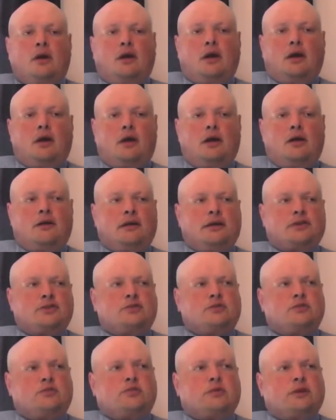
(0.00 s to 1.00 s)
And I
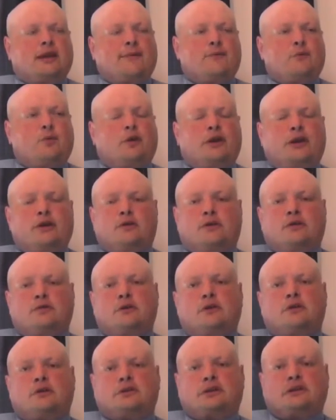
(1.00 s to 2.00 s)
sort of kept walking on the
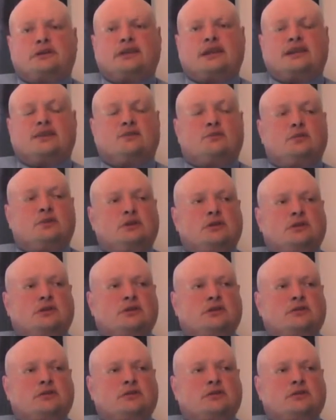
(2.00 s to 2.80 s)
road because I had to get to work,